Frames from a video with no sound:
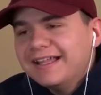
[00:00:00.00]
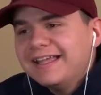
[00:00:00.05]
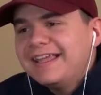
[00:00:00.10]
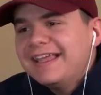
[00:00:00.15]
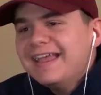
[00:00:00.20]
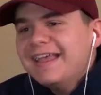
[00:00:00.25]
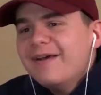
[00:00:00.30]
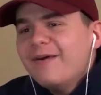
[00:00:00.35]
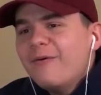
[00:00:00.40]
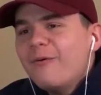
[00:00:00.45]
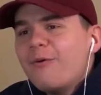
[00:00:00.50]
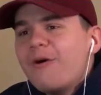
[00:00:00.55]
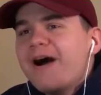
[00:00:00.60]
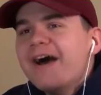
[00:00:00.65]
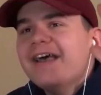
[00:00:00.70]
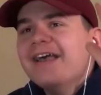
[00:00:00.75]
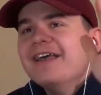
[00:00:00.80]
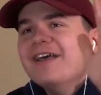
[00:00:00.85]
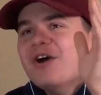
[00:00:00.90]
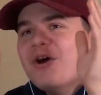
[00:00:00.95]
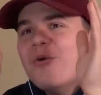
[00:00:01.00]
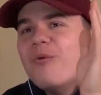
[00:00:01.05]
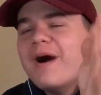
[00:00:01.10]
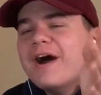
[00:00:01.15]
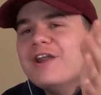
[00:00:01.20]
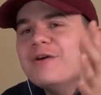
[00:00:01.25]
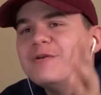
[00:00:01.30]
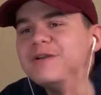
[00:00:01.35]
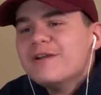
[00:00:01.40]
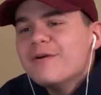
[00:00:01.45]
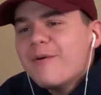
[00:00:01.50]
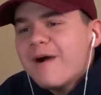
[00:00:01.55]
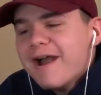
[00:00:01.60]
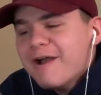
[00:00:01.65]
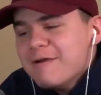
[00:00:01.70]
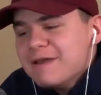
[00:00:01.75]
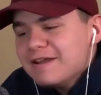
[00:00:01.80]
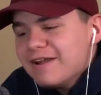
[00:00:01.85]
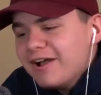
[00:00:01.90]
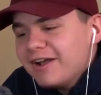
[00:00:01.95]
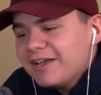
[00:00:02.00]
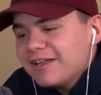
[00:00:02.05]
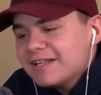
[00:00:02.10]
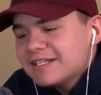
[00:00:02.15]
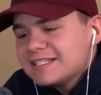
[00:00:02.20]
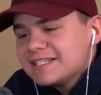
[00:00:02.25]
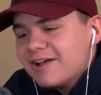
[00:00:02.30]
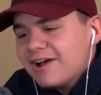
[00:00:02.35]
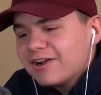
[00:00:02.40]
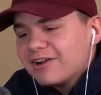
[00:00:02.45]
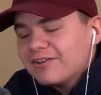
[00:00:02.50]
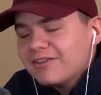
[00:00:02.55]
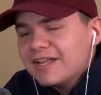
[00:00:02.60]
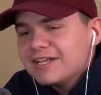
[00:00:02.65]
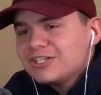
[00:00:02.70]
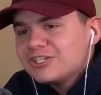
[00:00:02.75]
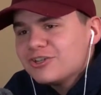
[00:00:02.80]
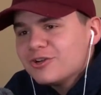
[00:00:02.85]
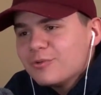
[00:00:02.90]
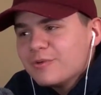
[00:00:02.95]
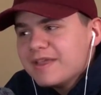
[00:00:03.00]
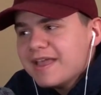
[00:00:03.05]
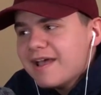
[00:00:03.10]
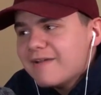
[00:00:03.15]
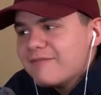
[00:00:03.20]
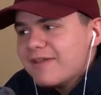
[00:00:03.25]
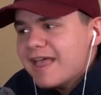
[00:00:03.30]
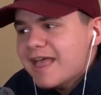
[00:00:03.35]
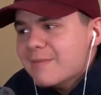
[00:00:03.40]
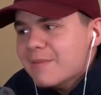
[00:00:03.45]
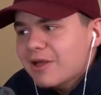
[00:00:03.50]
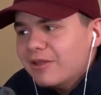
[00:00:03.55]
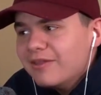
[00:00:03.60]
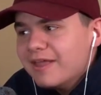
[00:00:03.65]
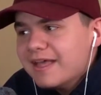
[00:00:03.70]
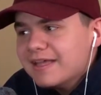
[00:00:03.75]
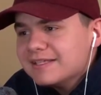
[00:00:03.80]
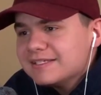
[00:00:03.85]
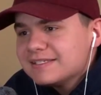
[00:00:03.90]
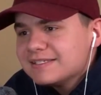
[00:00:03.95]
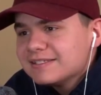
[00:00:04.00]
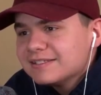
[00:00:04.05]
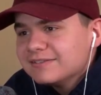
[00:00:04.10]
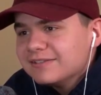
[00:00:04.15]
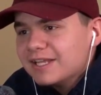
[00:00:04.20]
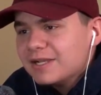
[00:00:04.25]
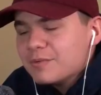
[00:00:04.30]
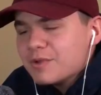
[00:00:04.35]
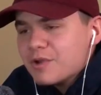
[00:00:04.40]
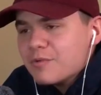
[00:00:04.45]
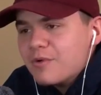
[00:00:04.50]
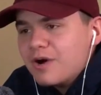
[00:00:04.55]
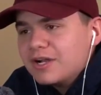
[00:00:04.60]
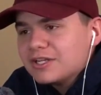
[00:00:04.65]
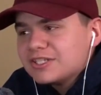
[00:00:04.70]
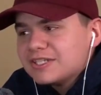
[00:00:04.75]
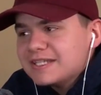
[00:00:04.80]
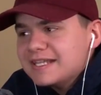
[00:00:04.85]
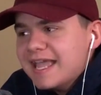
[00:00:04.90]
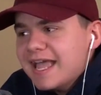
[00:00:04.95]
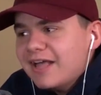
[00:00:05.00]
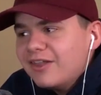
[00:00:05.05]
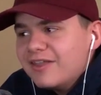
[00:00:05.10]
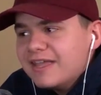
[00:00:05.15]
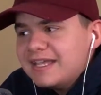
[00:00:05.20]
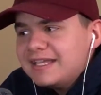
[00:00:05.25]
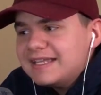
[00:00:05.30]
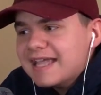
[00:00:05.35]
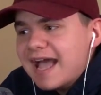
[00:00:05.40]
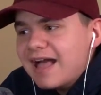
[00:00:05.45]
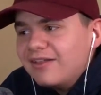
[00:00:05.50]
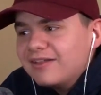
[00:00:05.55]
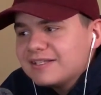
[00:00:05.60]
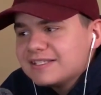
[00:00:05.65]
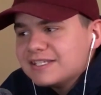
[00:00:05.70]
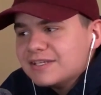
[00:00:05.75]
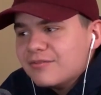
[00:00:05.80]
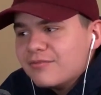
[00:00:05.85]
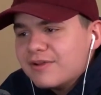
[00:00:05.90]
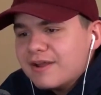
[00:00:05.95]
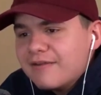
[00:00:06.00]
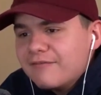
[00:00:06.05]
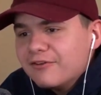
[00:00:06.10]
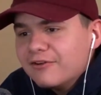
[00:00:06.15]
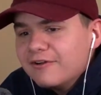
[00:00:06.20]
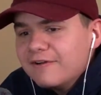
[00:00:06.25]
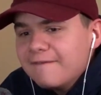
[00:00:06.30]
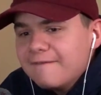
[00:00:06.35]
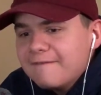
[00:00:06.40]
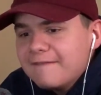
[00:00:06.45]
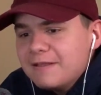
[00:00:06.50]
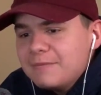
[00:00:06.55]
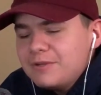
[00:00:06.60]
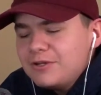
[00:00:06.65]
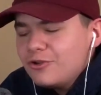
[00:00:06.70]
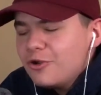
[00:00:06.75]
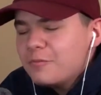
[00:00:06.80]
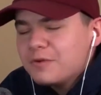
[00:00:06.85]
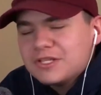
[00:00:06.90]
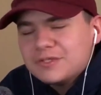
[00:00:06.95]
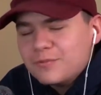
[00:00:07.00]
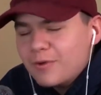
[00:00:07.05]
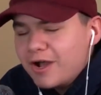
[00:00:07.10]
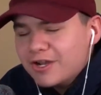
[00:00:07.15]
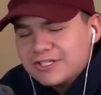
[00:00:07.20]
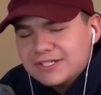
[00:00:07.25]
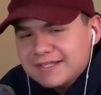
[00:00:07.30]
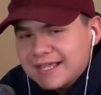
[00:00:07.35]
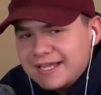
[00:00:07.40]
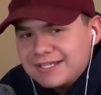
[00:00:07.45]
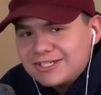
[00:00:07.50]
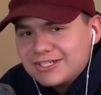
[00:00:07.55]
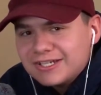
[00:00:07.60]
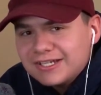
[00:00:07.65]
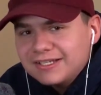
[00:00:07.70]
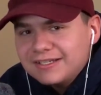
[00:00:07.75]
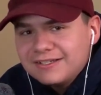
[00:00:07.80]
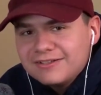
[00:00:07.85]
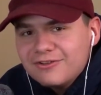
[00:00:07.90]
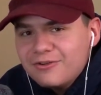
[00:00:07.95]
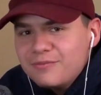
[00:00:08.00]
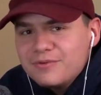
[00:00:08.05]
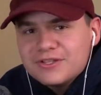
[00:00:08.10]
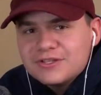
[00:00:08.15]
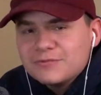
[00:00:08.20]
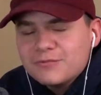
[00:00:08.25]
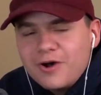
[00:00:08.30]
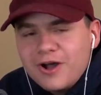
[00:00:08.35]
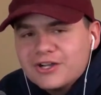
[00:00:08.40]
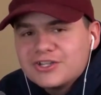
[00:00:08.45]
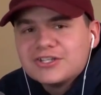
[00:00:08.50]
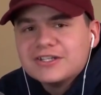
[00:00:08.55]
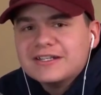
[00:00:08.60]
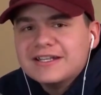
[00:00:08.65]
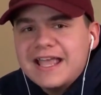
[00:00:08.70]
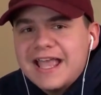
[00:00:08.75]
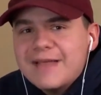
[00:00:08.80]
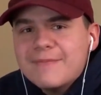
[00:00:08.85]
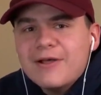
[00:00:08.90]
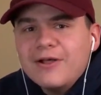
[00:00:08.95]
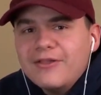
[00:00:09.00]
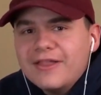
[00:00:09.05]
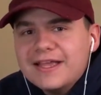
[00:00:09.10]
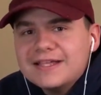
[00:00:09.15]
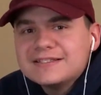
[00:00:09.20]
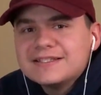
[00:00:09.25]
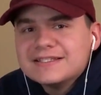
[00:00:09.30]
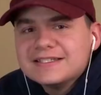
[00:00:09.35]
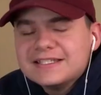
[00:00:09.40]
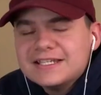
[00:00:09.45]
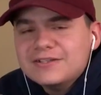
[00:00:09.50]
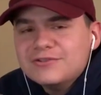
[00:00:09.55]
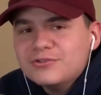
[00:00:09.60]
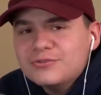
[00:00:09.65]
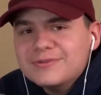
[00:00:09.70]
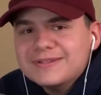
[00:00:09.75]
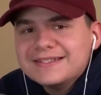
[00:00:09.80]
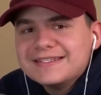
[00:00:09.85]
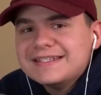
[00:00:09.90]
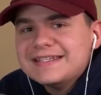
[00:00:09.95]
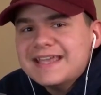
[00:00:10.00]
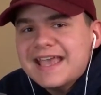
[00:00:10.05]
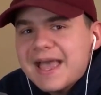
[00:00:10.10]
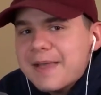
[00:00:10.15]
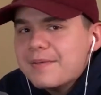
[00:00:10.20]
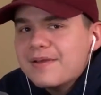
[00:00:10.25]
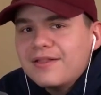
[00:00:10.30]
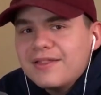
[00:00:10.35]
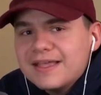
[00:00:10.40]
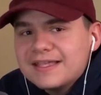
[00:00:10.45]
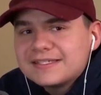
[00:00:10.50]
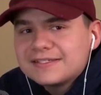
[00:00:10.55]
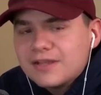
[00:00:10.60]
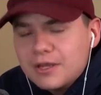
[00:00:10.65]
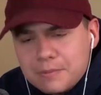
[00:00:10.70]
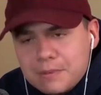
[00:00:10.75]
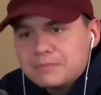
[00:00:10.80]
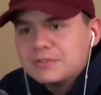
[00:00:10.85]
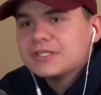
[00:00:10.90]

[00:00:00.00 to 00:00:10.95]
Like, why are we not good at soccer? Like, sure, we have MLS, like we can watch the LA Galaxy or whatever, but nobody's watching that shit. Nobody's watching MLS and seeing who wins the MLS Cup.